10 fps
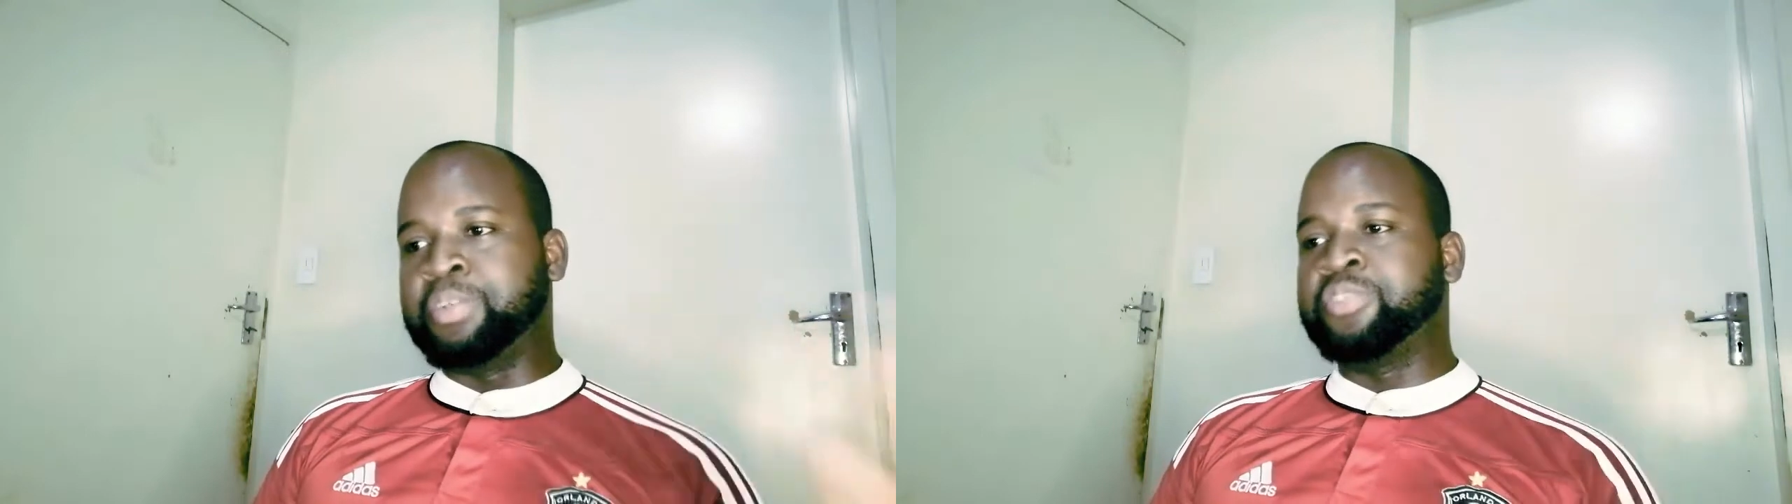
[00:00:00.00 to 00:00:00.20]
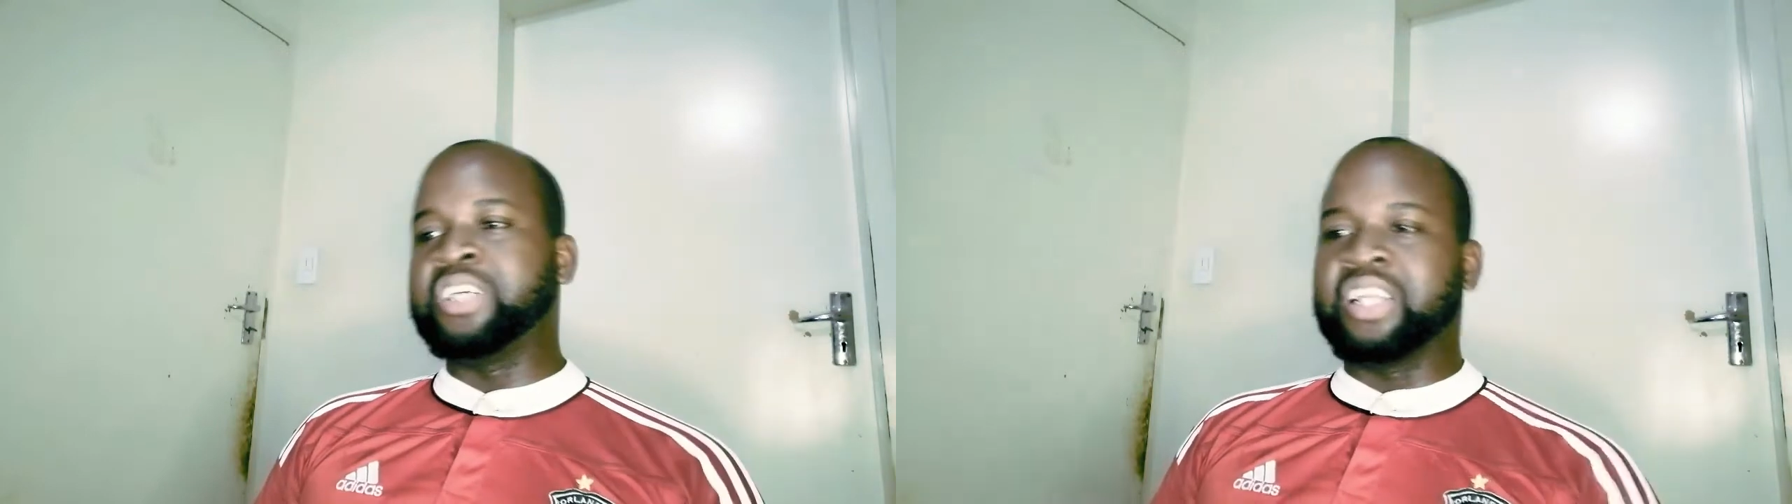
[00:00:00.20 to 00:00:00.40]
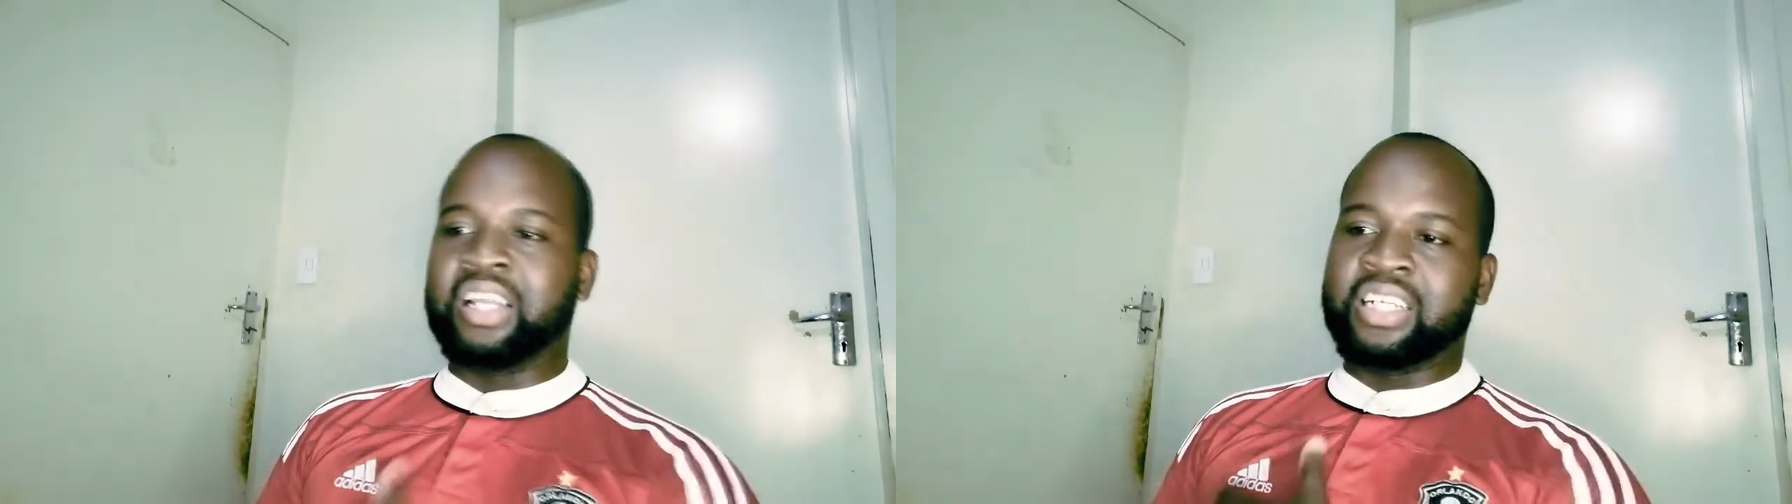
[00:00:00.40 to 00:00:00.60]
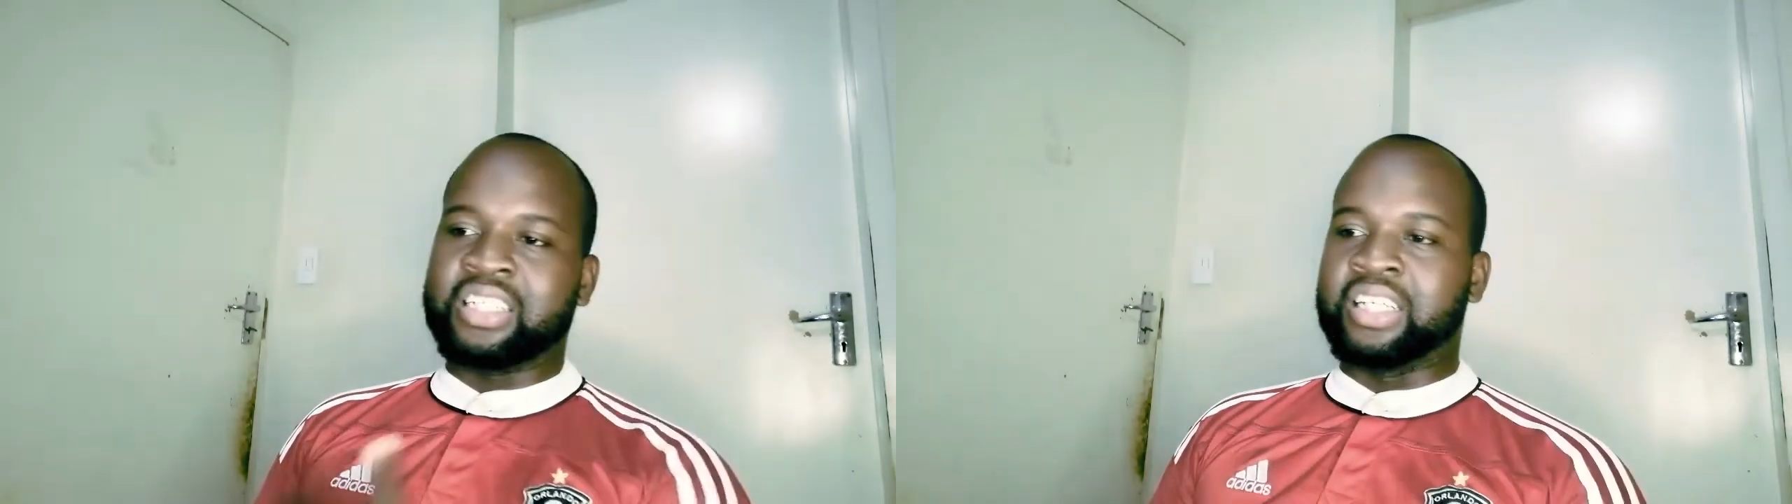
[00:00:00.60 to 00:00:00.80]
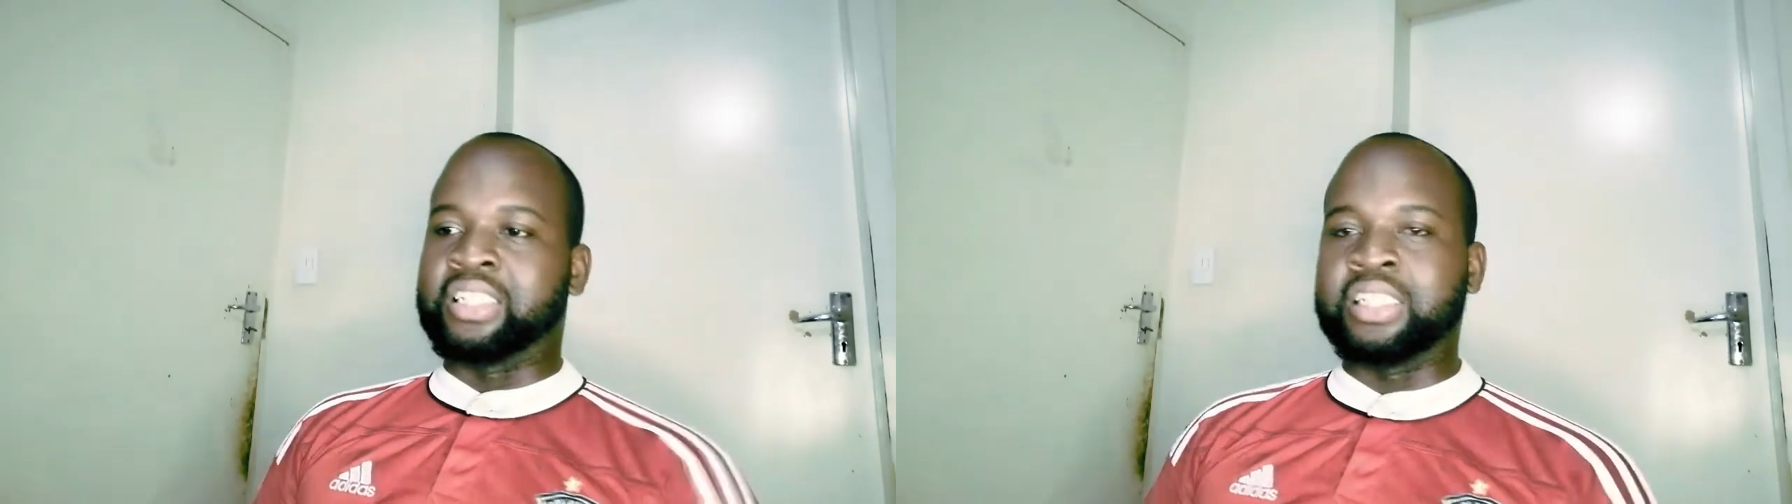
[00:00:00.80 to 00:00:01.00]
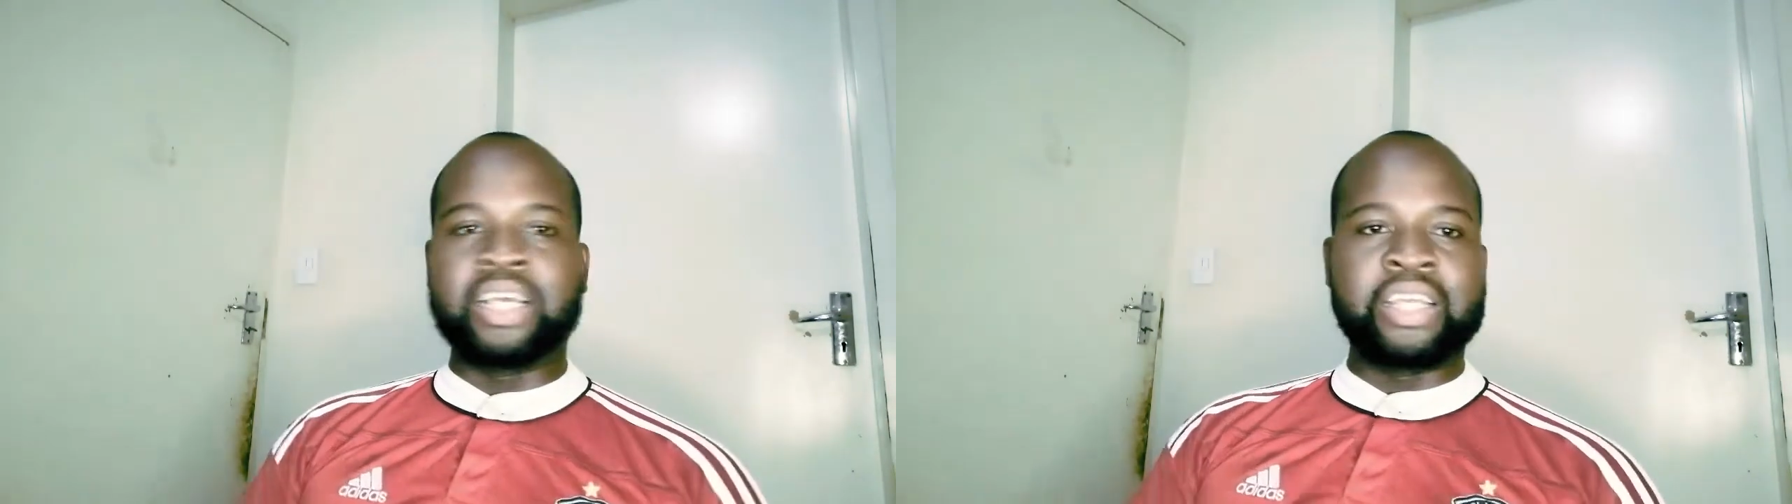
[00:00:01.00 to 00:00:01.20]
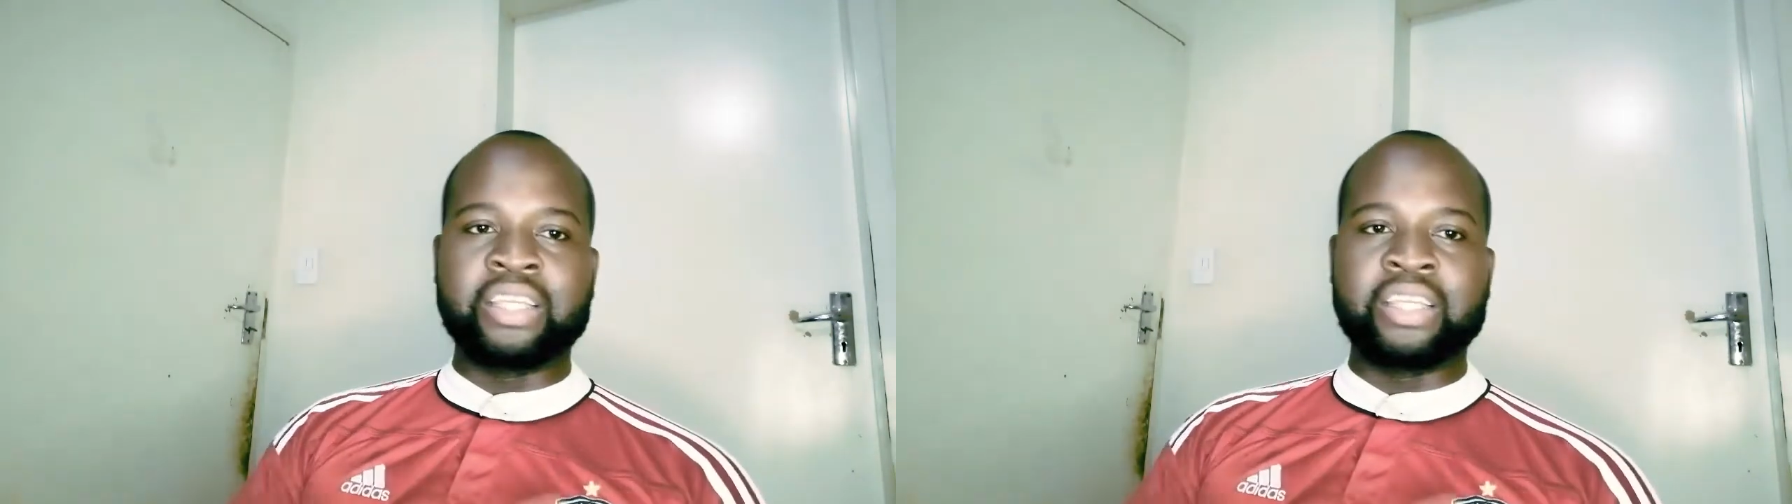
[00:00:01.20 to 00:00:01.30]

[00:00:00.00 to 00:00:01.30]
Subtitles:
beefy, a letter gazin,